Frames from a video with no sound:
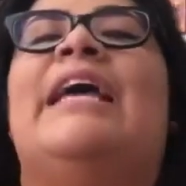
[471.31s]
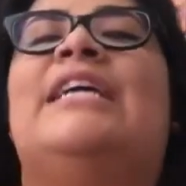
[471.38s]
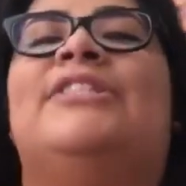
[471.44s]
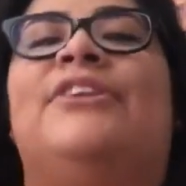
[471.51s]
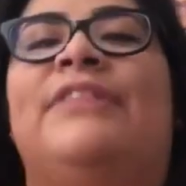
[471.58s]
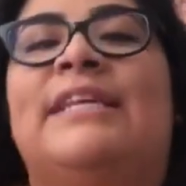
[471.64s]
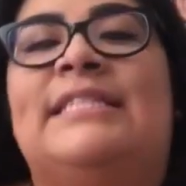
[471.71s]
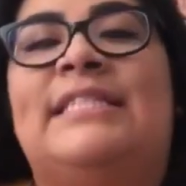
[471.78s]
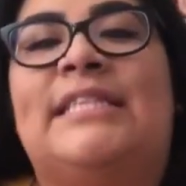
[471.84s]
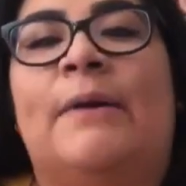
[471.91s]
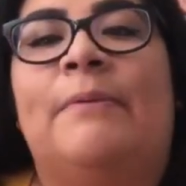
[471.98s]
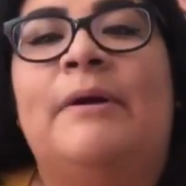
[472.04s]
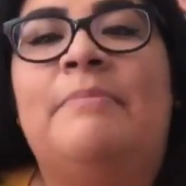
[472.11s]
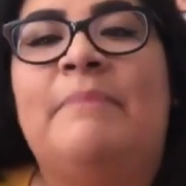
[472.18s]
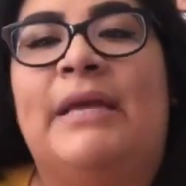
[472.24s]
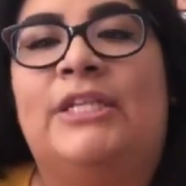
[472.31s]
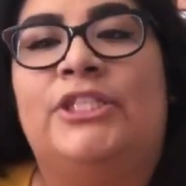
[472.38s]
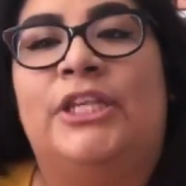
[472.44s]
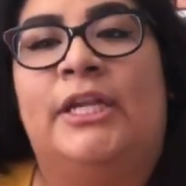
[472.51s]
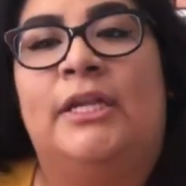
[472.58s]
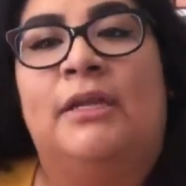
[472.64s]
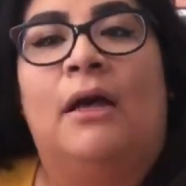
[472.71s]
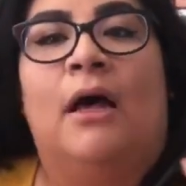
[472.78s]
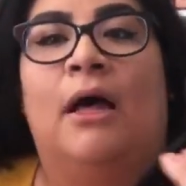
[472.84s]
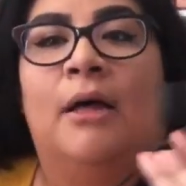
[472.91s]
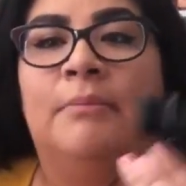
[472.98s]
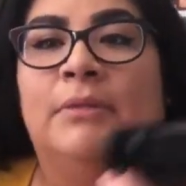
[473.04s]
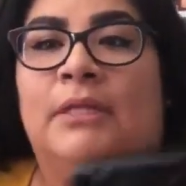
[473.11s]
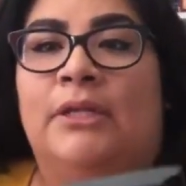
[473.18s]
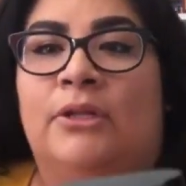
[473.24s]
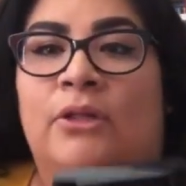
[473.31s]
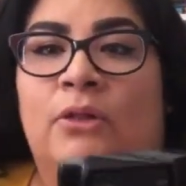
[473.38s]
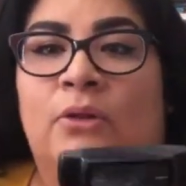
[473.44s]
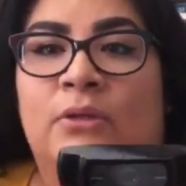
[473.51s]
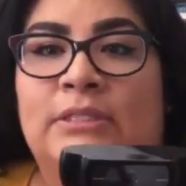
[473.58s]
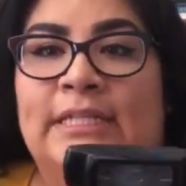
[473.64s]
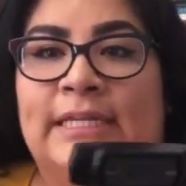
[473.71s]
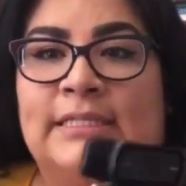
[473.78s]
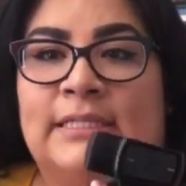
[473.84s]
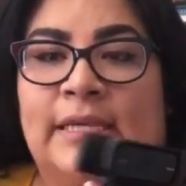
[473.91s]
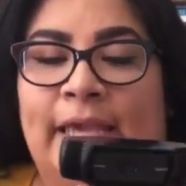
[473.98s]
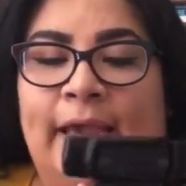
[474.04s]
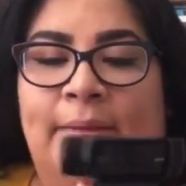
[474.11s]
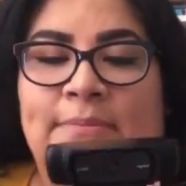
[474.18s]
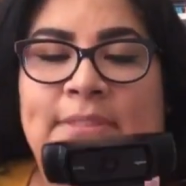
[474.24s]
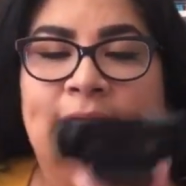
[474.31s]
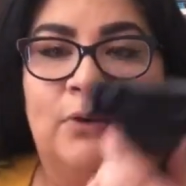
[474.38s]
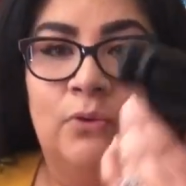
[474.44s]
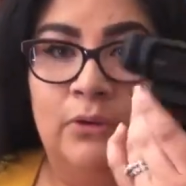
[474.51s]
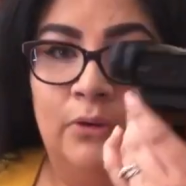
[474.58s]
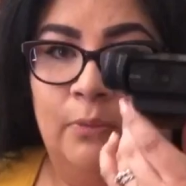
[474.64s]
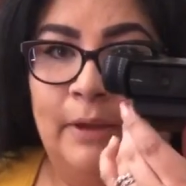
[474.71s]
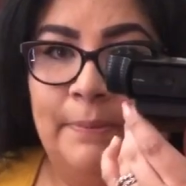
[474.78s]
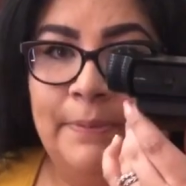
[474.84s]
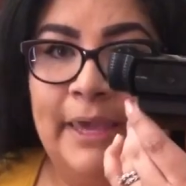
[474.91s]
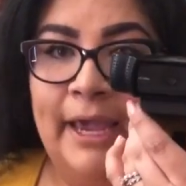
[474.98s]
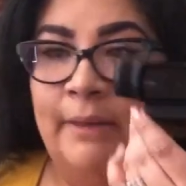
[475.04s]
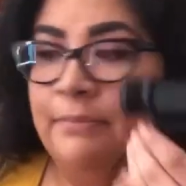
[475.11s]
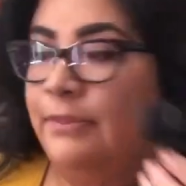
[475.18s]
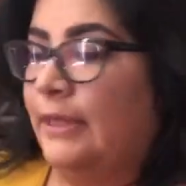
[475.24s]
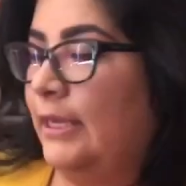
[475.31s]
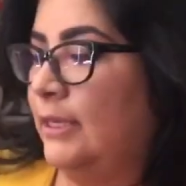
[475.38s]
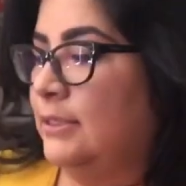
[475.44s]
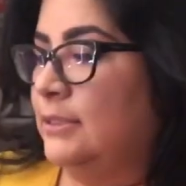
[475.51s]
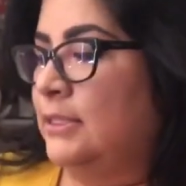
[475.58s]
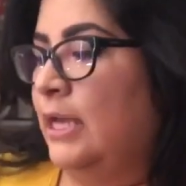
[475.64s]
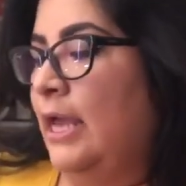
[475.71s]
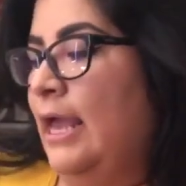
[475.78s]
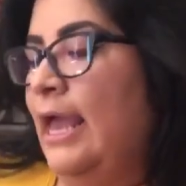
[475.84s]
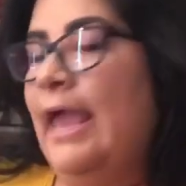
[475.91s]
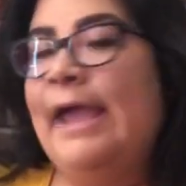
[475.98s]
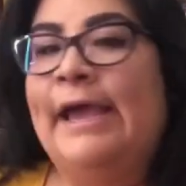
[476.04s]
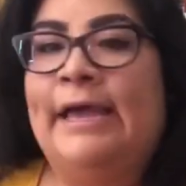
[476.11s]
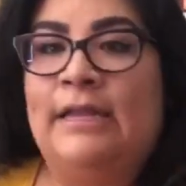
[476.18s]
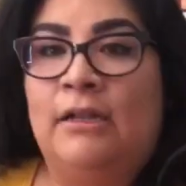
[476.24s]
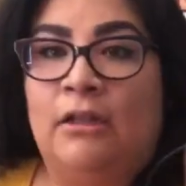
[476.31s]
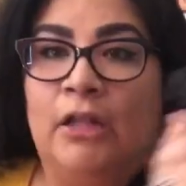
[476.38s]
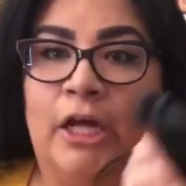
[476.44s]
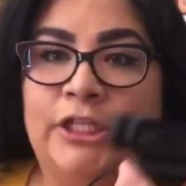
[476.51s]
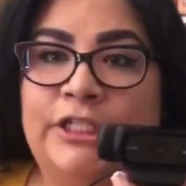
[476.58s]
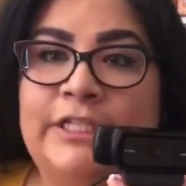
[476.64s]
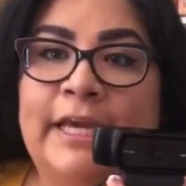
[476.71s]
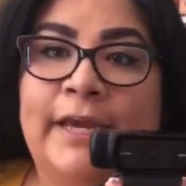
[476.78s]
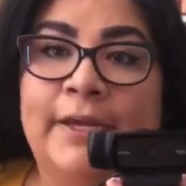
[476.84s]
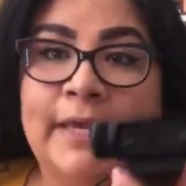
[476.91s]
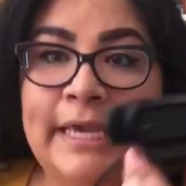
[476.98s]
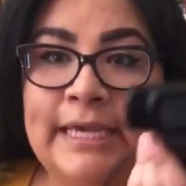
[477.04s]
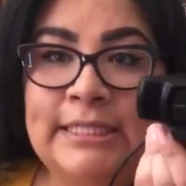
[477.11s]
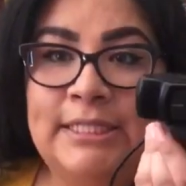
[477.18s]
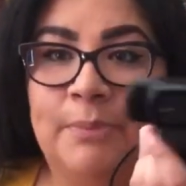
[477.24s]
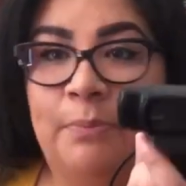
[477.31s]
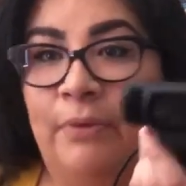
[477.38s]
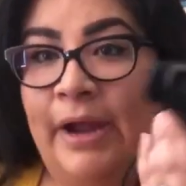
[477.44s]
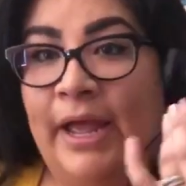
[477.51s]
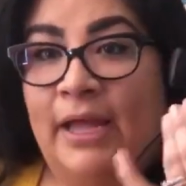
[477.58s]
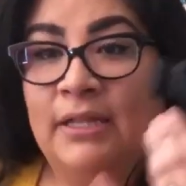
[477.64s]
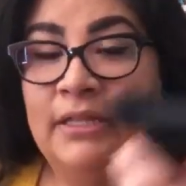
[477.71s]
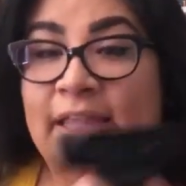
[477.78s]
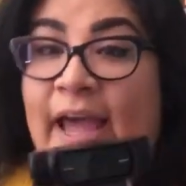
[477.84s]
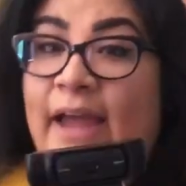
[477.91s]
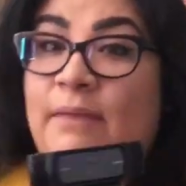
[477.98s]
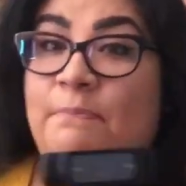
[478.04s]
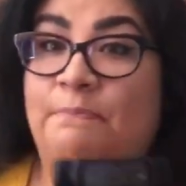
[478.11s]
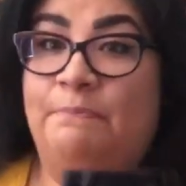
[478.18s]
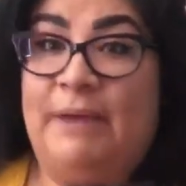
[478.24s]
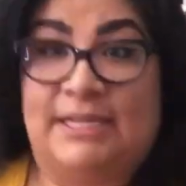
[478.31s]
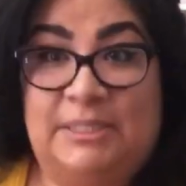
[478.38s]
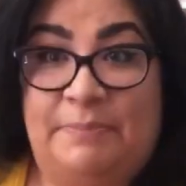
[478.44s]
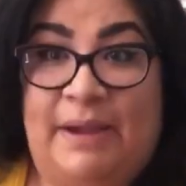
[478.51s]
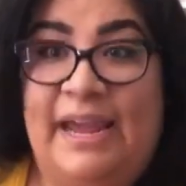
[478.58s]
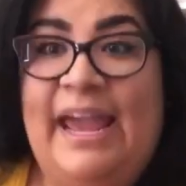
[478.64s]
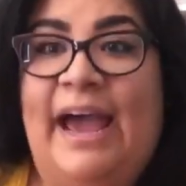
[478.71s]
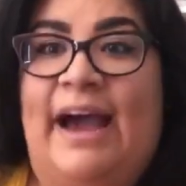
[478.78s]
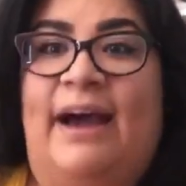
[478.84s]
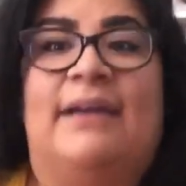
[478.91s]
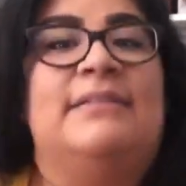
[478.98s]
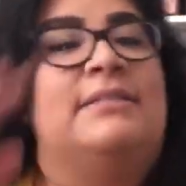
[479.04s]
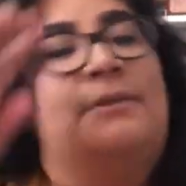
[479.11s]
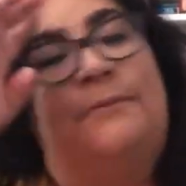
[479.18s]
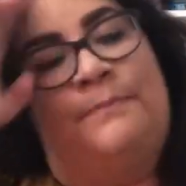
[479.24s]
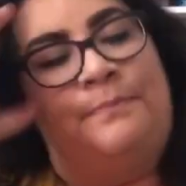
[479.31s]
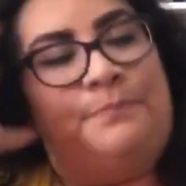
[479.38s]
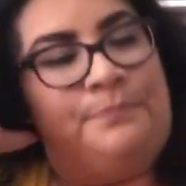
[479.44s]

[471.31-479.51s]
So then someone mentioned um, little desk cams, like little webcam things. And Logitech is the brand that Best Buy has.